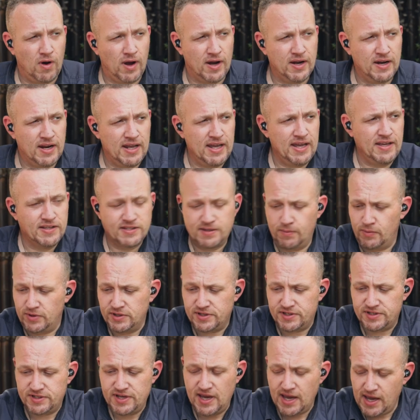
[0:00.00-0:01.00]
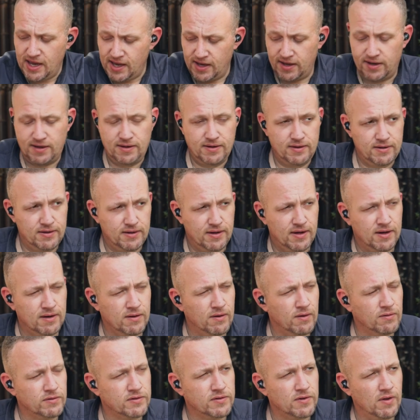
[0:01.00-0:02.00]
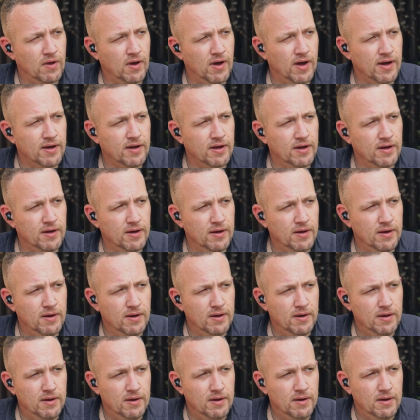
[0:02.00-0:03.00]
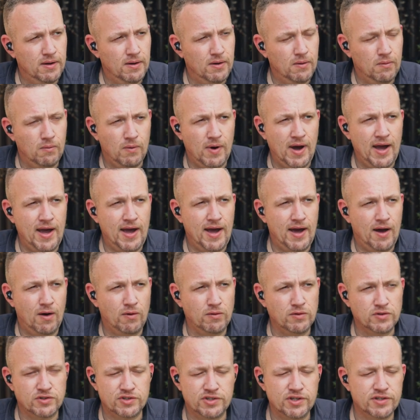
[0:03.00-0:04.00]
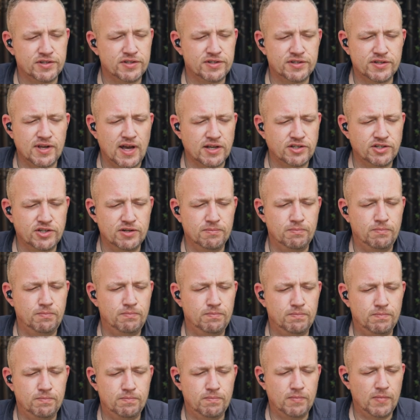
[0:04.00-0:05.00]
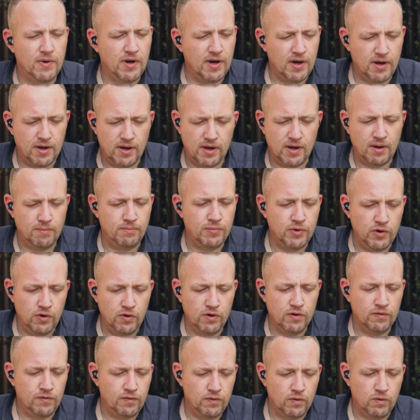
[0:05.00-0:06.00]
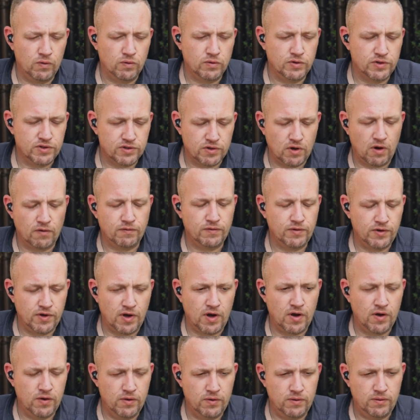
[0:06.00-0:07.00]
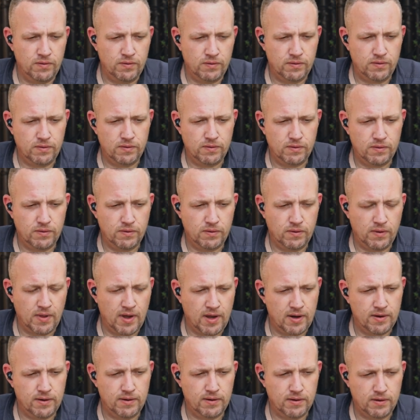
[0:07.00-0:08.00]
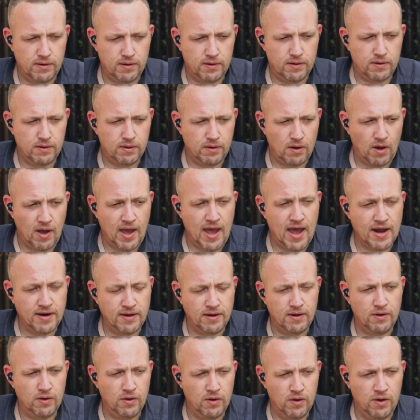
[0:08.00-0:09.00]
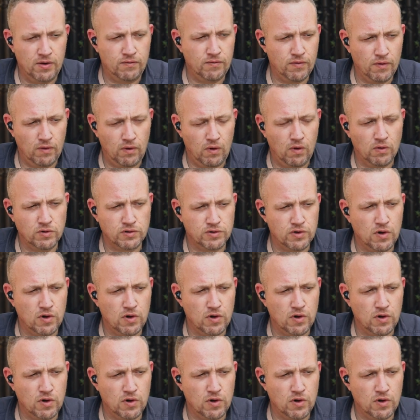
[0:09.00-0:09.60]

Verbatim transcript: I could hear someone singing and I was like, wow, it was just such a, a beautiful soft tone that I hadn't heard for a long